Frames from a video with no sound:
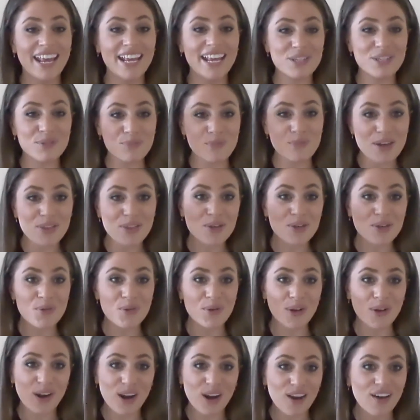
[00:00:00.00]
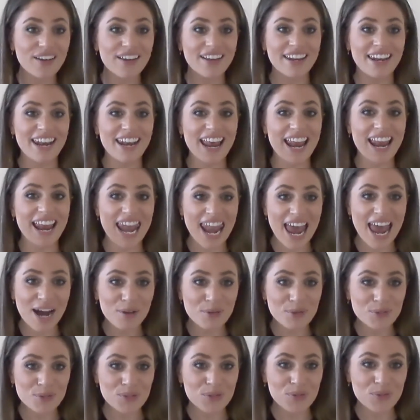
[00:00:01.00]
It's whether your client
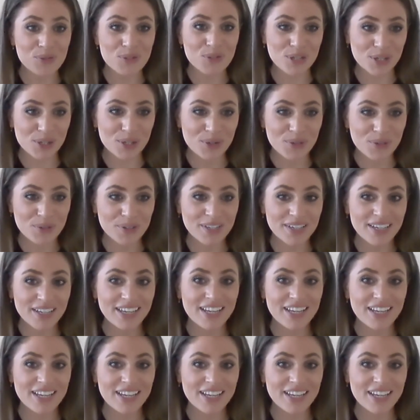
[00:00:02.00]
allows you to.